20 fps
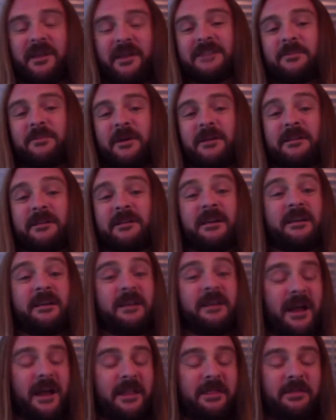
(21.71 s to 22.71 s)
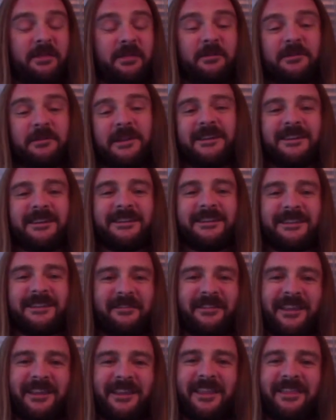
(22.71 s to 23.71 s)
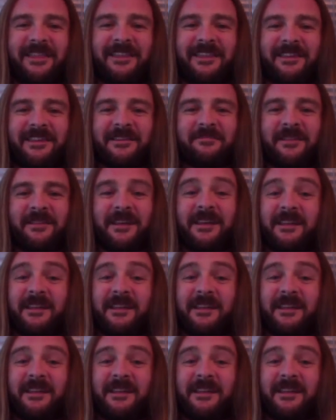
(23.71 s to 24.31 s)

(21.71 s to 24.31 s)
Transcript: expert and thought leader David Linthicum.